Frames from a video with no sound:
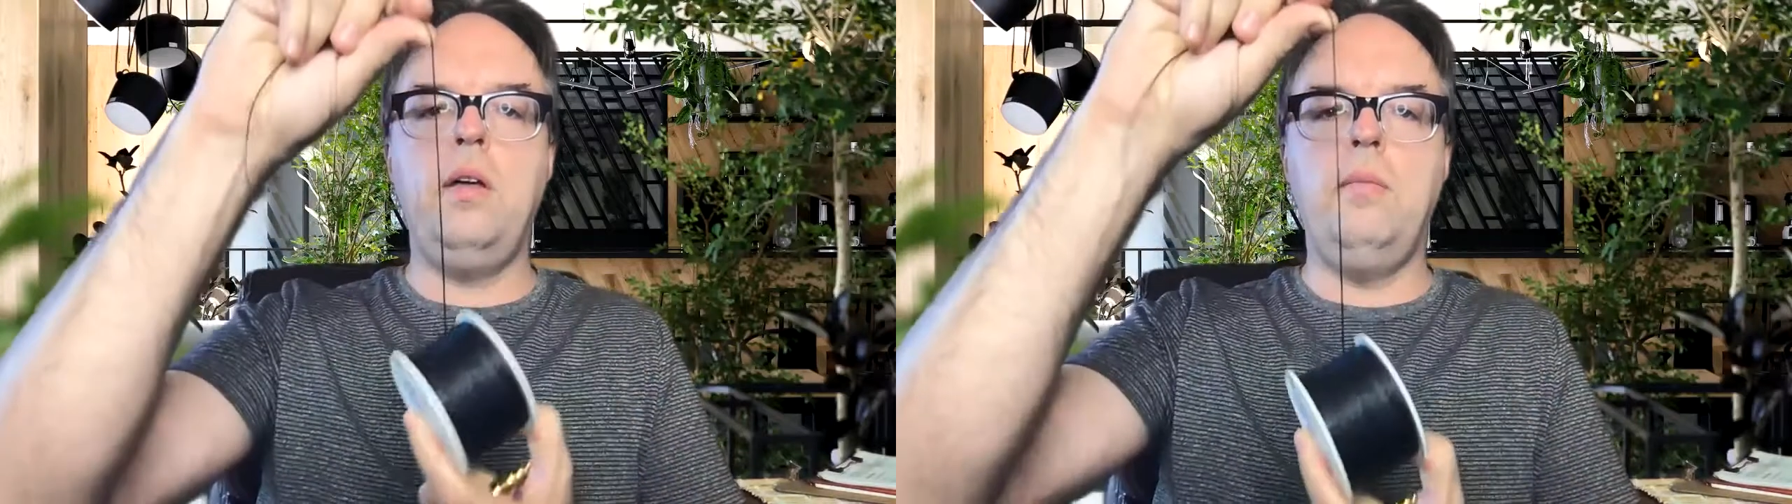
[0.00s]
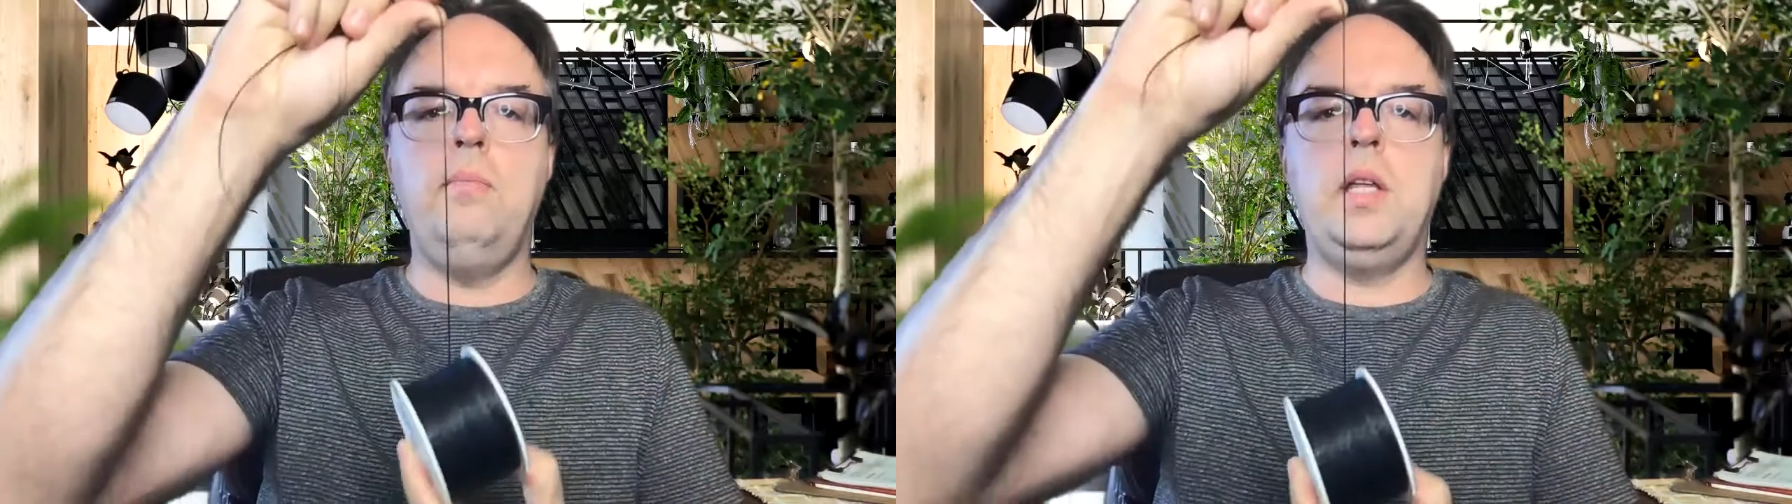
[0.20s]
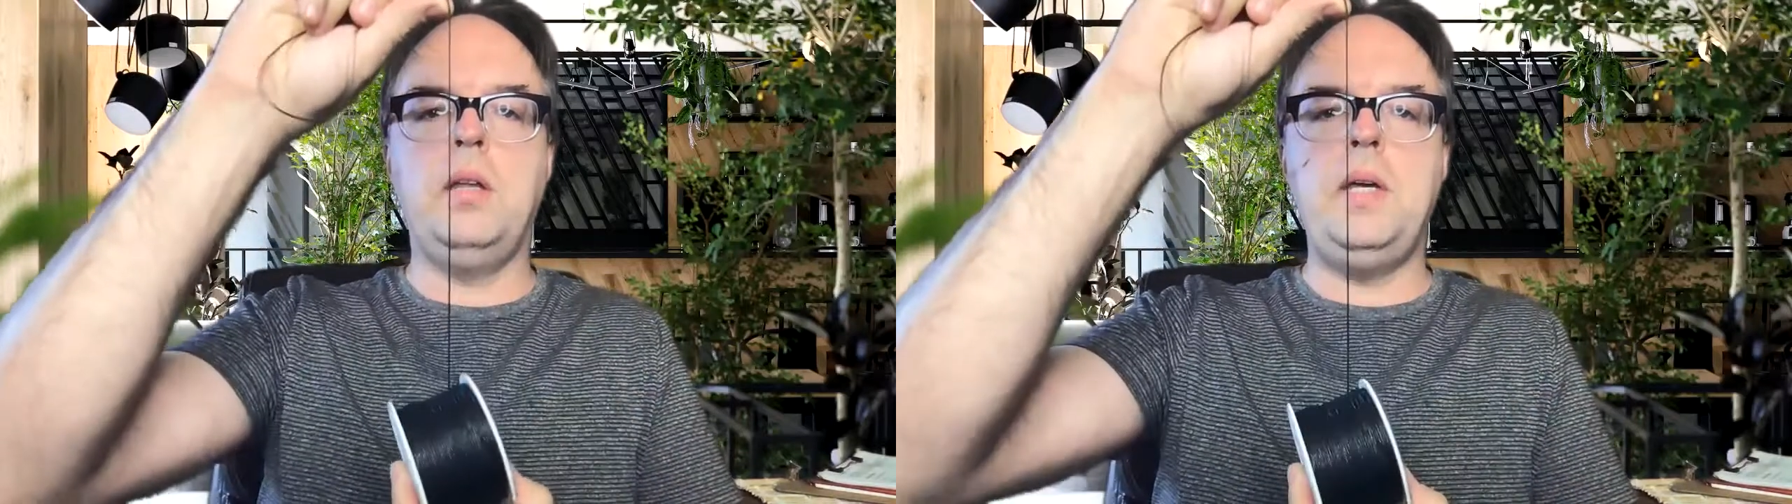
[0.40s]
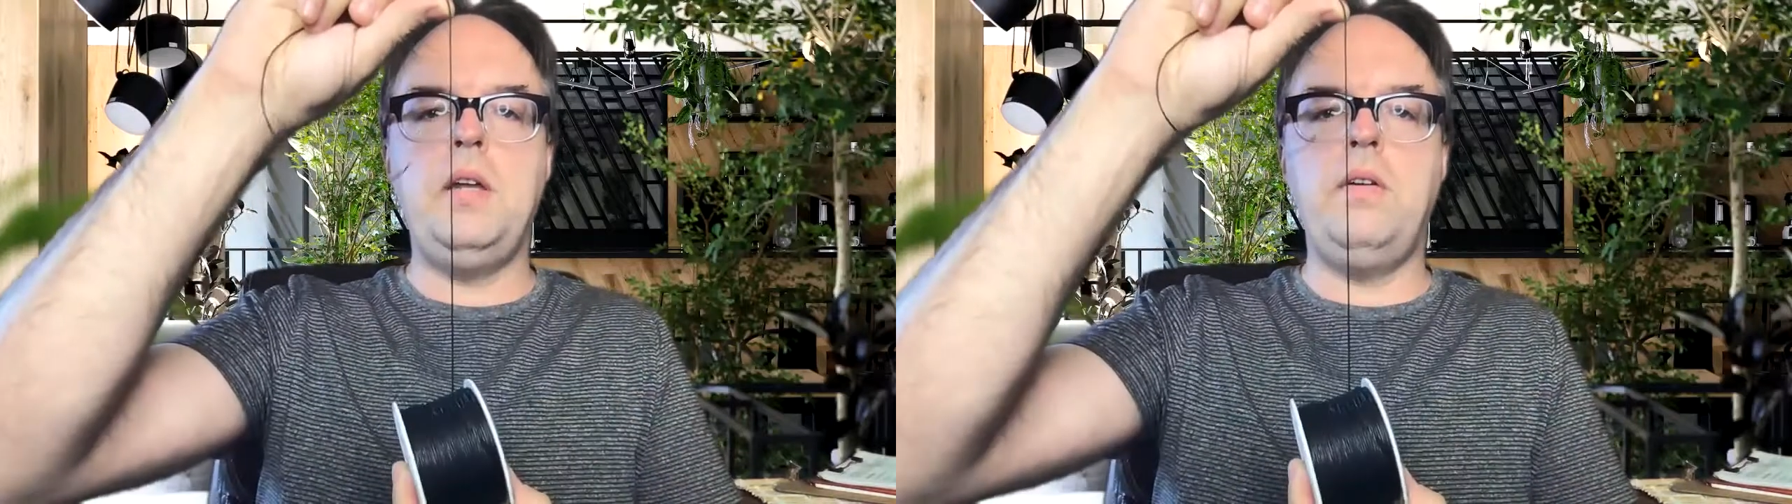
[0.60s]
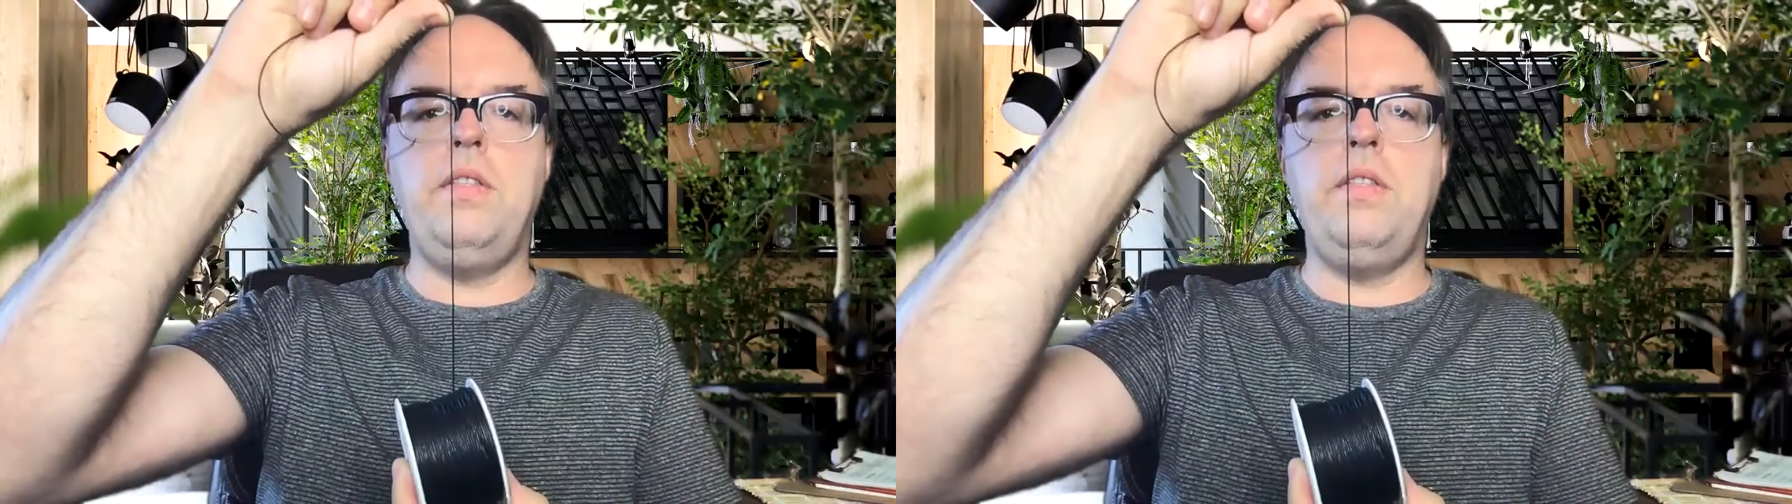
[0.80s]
millimeter